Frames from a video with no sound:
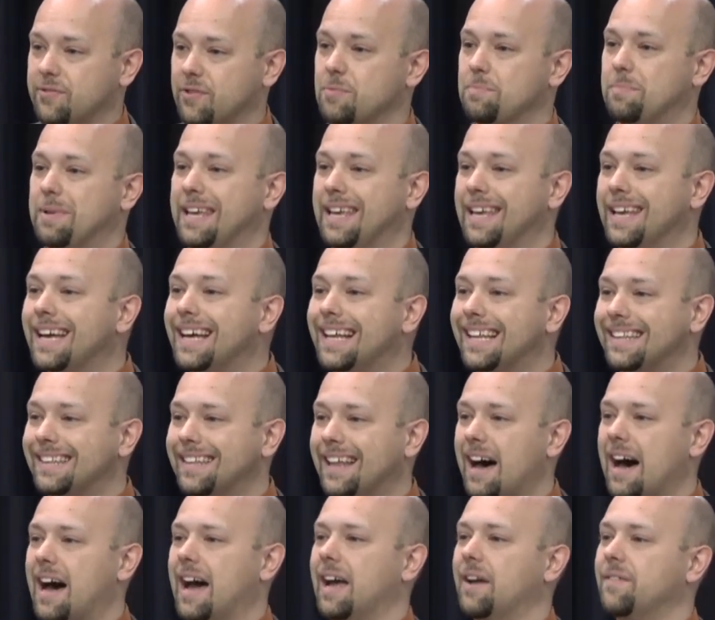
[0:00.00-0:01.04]
for being
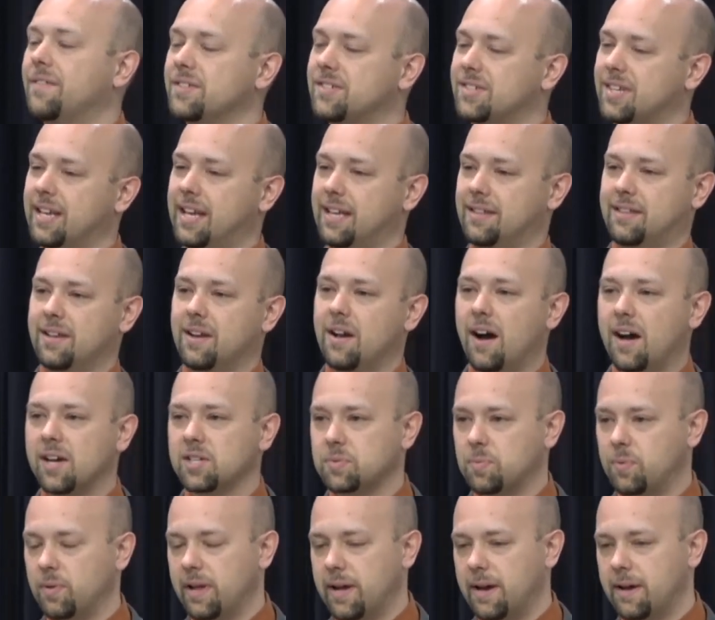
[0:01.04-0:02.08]
alive, is to get the
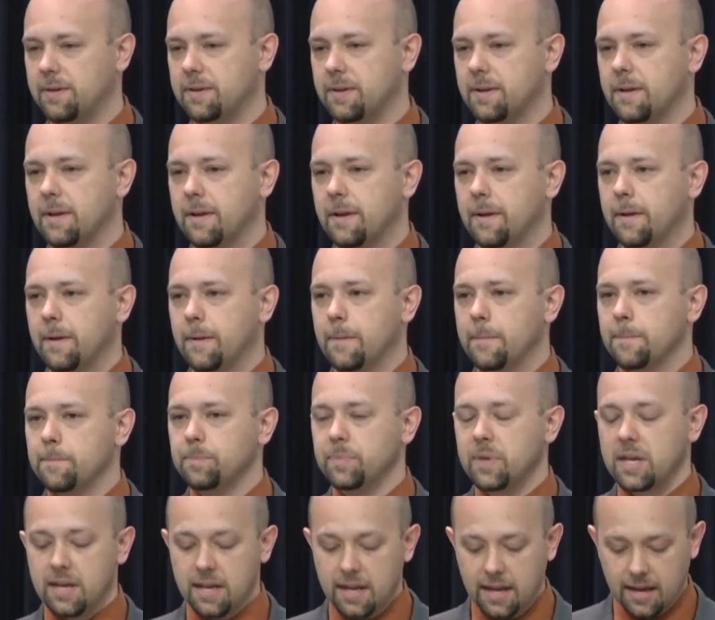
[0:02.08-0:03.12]
gospel out.
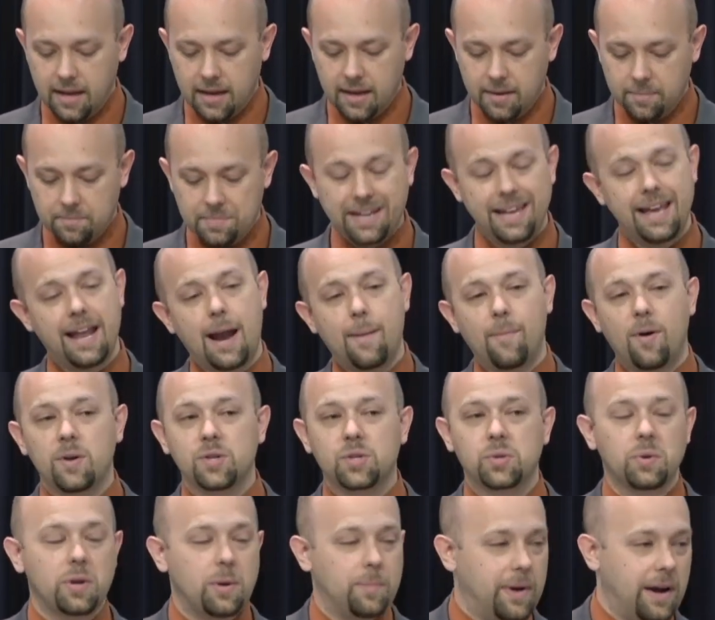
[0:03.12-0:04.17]
But yet, I'm
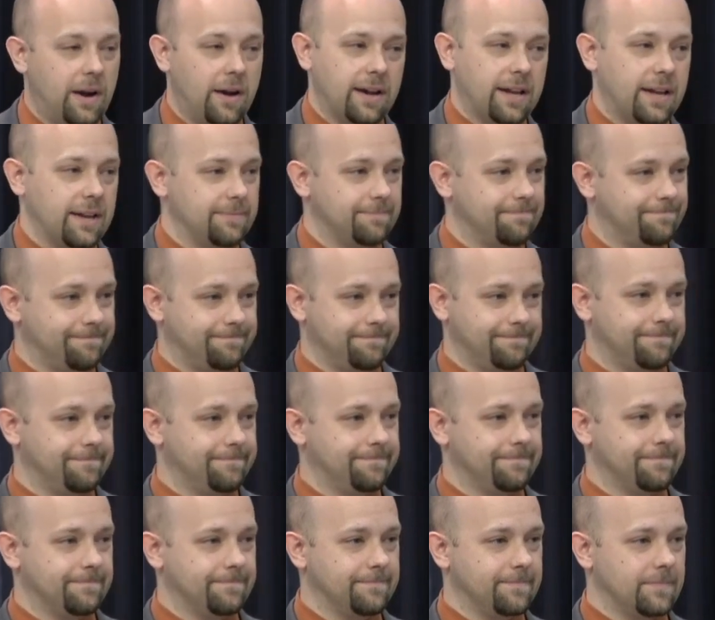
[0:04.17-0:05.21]
also an American.
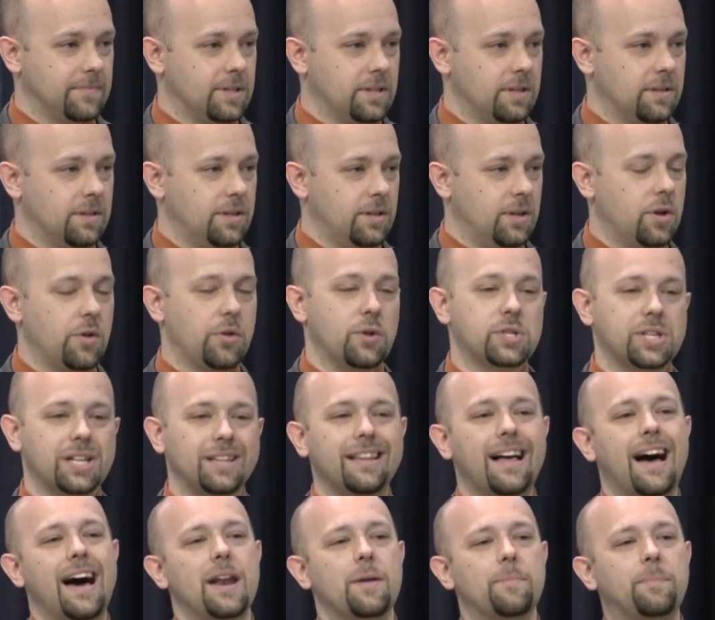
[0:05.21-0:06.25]
You know, there's a
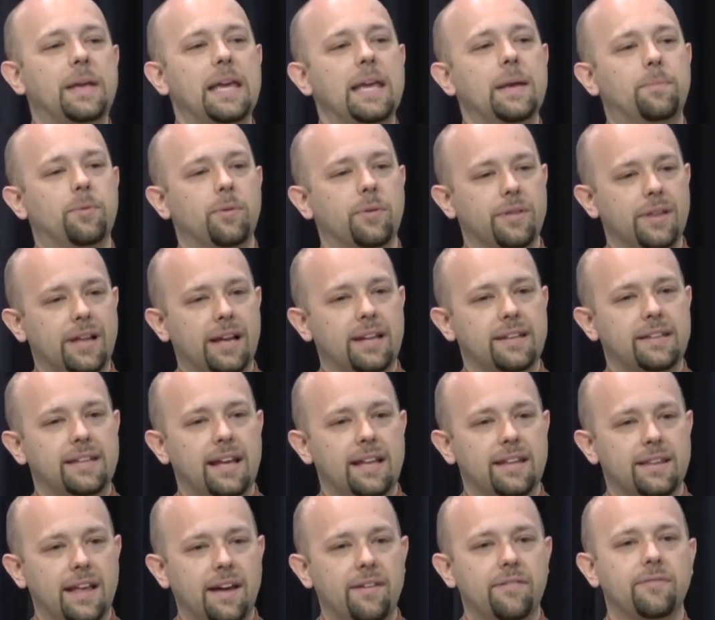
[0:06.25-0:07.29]
lot of people that,
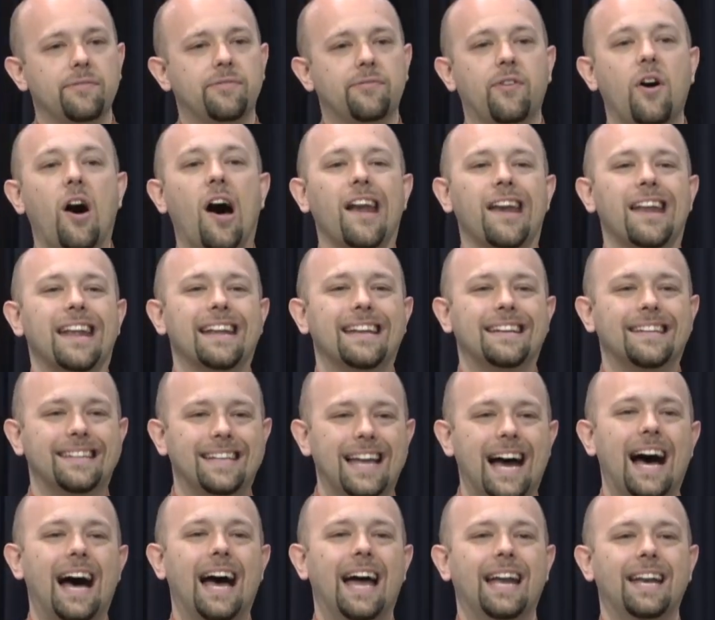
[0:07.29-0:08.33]
that, that fought and
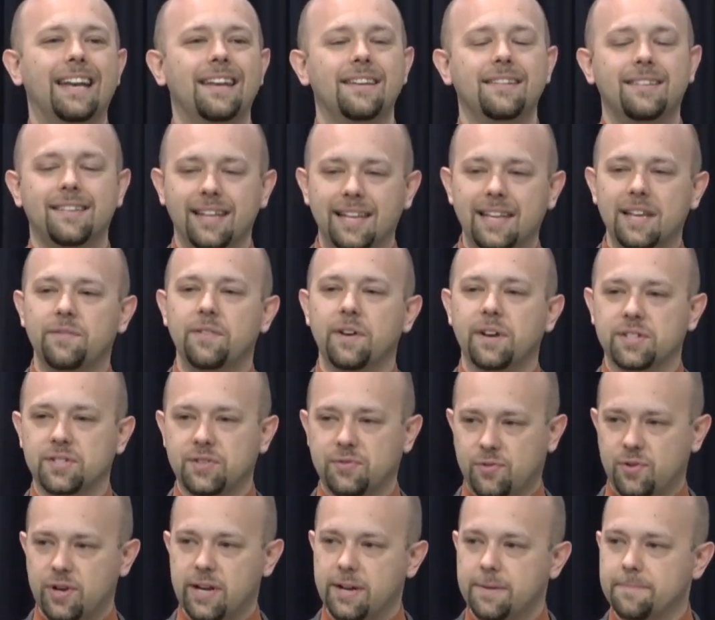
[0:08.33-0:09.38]
died to give us
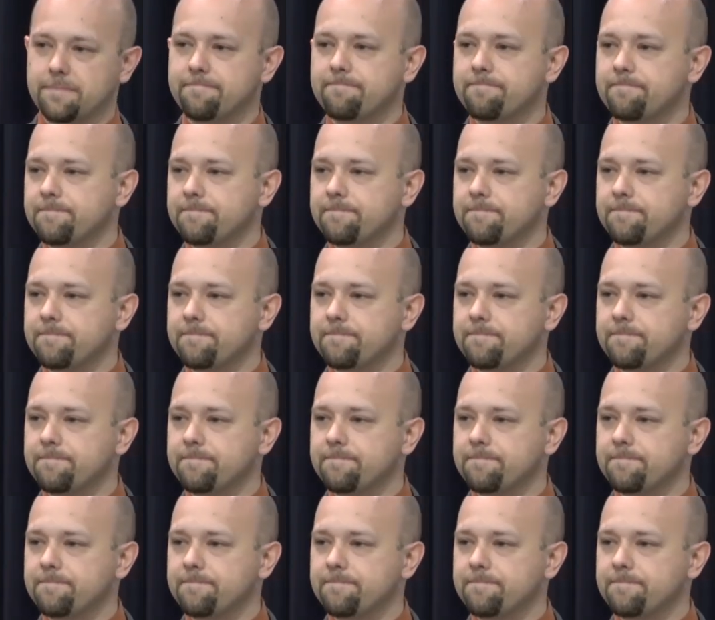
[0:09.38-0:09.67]
freedom.